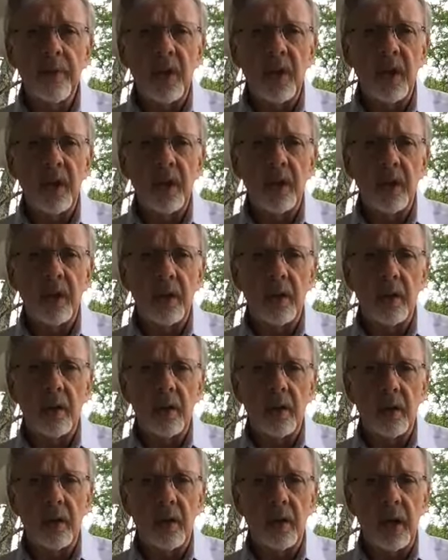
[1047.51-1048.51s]
in
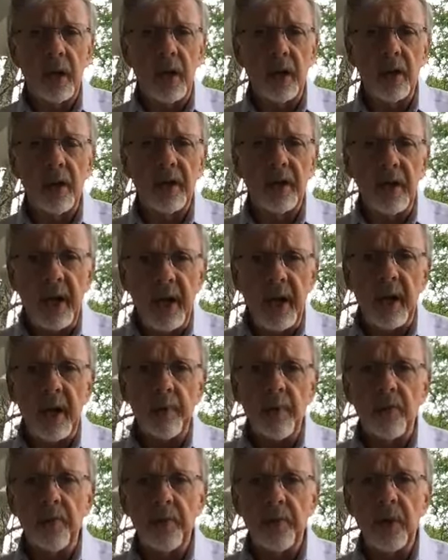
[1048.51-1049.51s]
in a
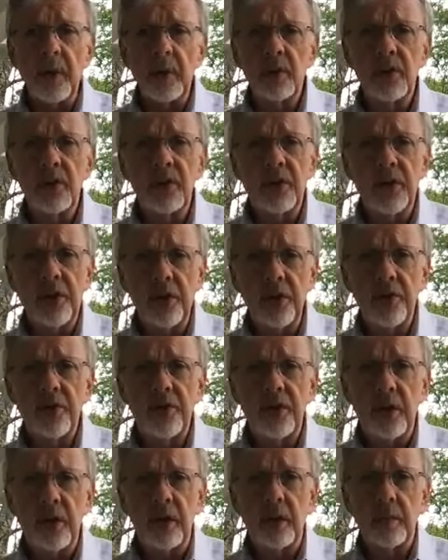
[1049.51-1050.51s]
time of
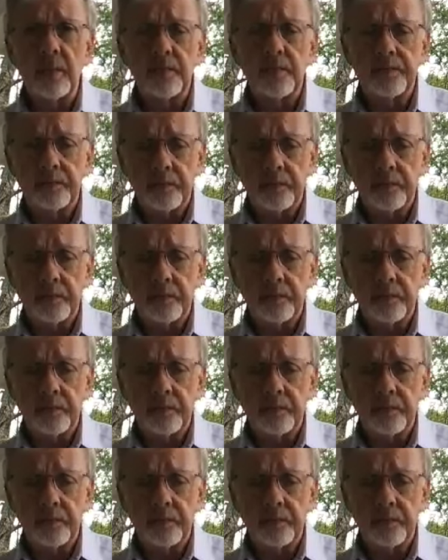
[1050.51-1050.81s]
persecution